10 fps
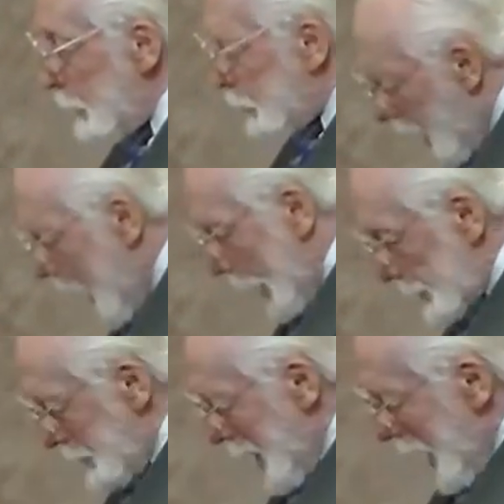but
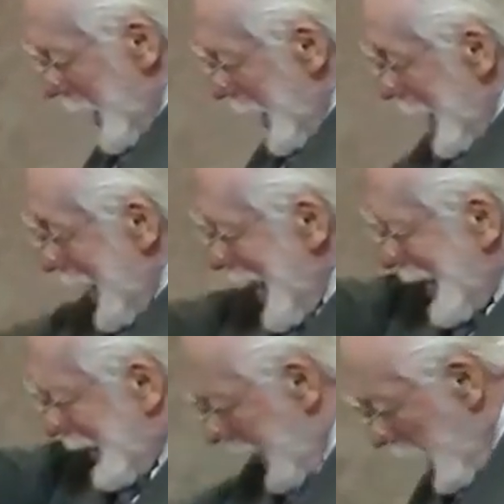he
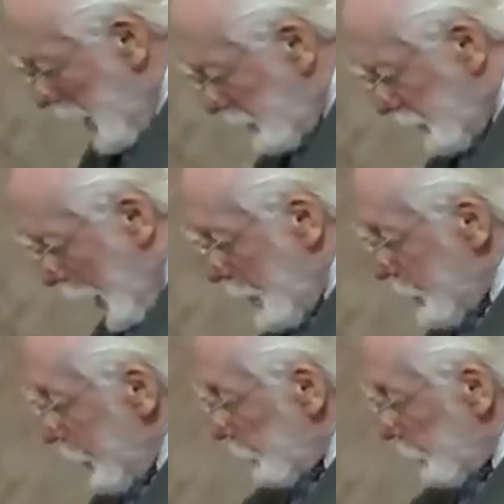gave them